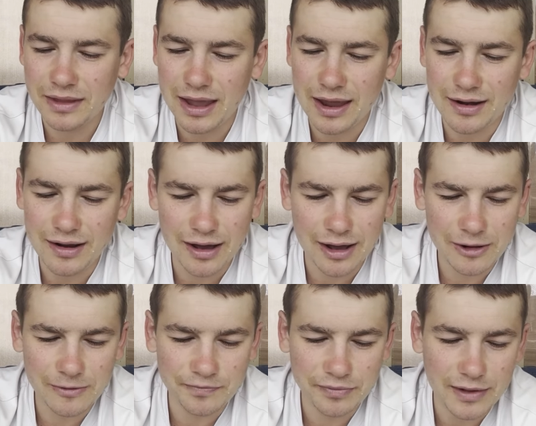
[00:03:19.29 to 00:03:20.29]
And
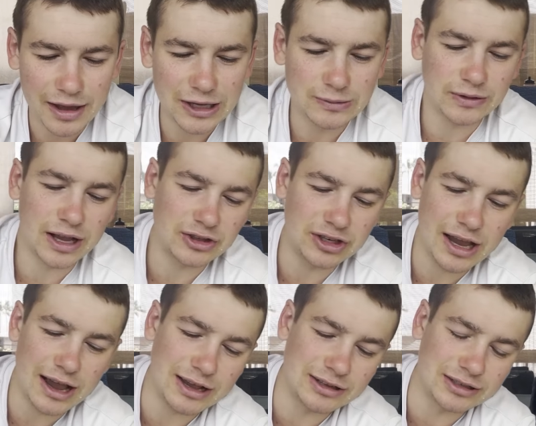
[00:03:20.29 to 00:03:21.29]
uh, I guess we'll catch you
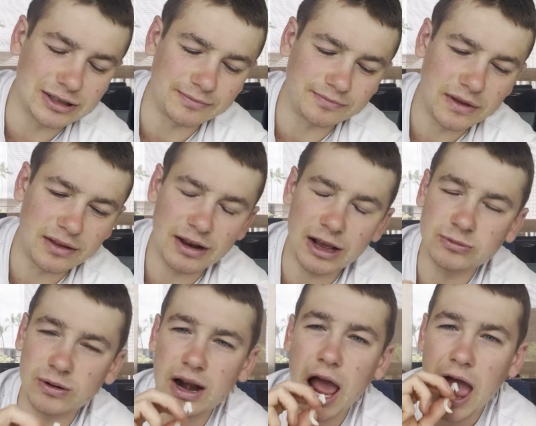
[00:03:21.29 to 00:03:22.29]
guys in the next
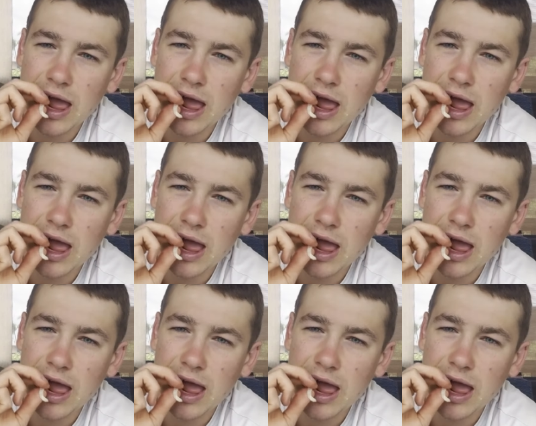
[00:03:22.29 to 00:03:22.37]
one.